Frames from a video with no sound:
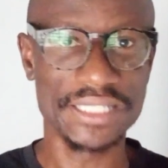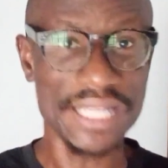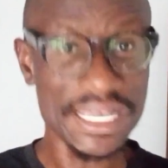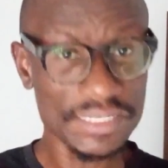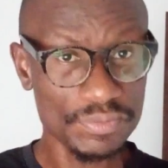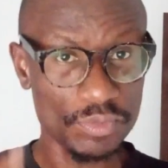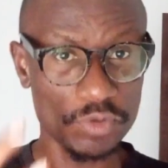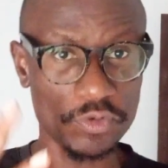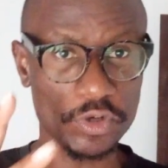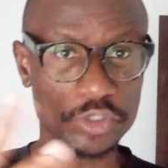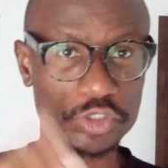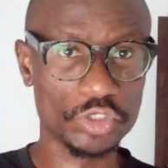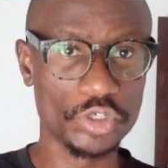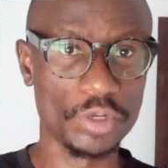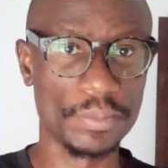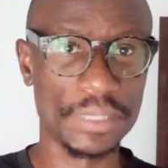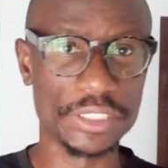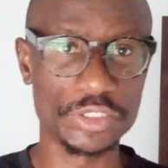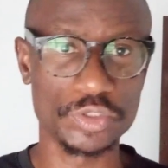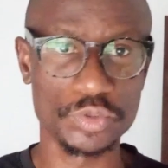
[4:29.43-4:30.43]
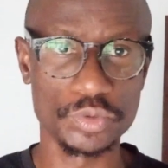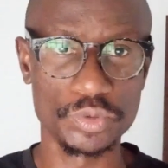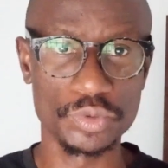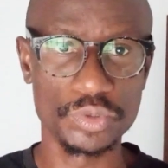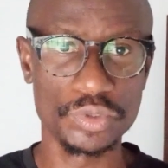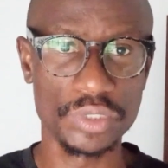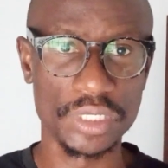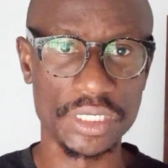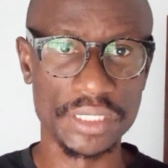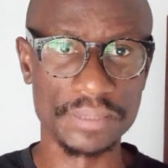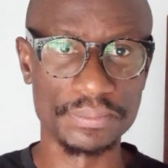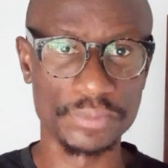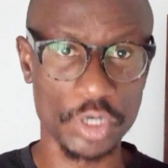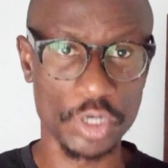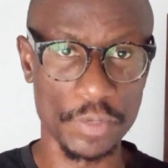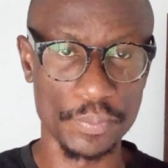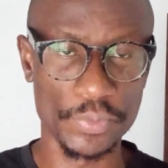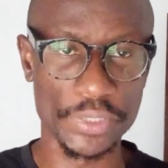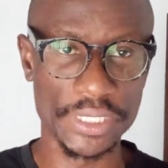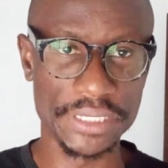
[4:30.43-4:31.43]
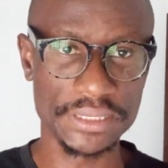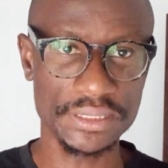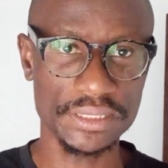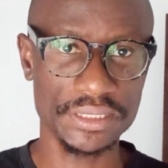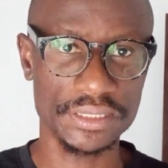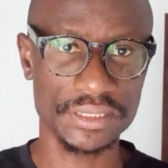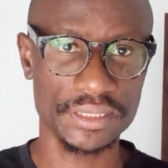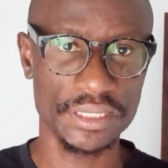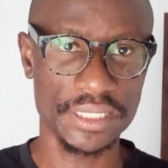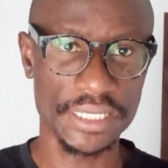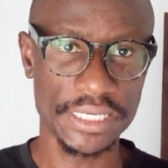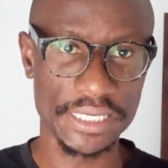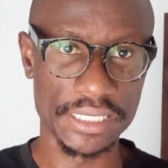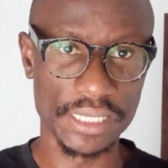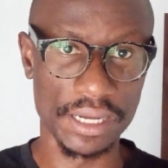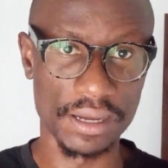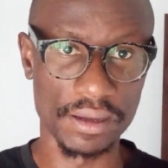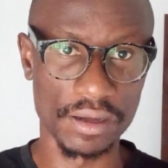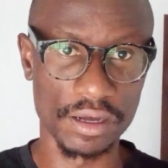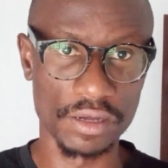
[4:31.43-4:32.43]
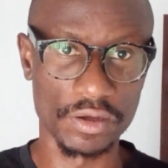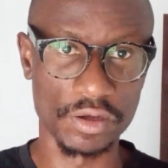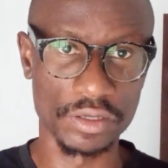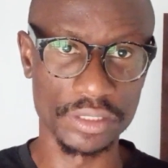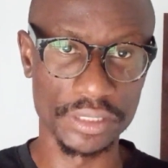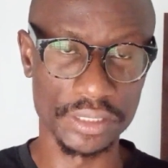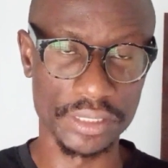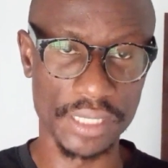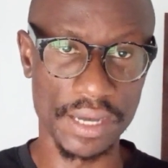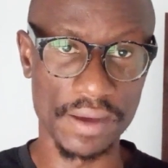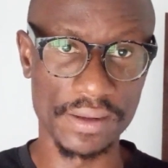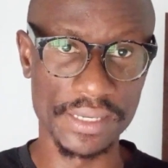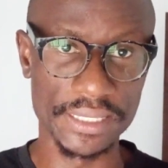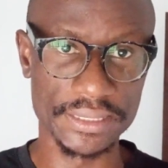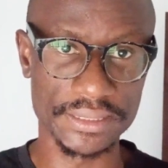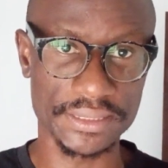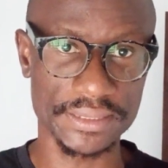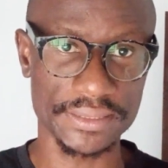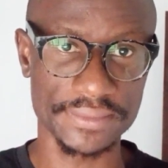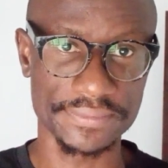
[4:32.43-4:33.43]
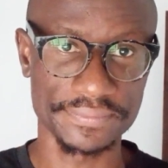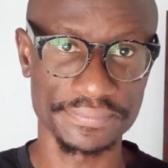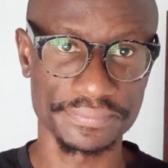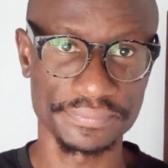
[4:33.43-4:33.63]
Let's move on to number two components in our list.